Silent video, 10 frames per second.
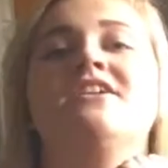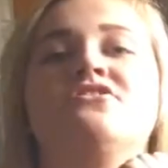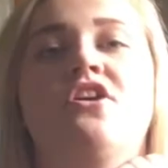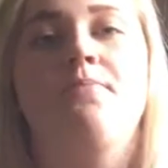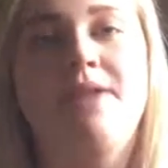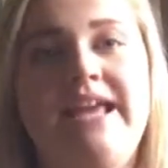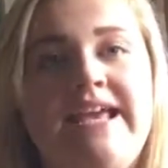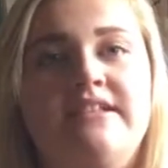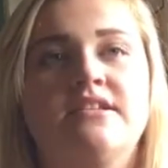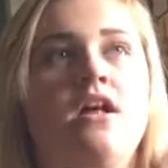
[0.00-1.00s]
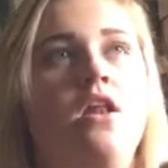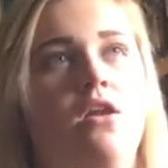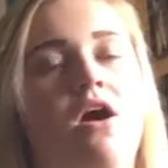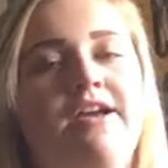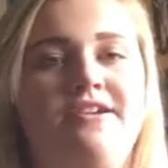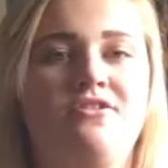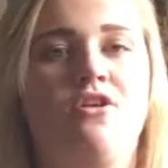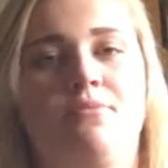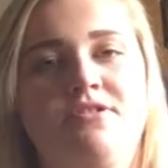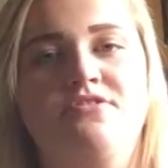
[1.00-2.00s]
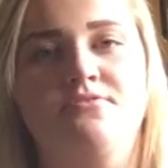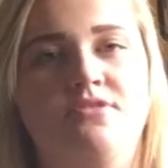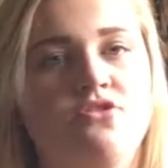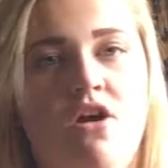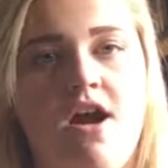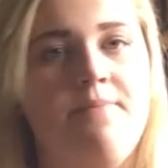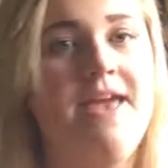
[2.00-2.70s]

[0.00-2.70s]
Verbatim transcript: So please like, comment, subscribe,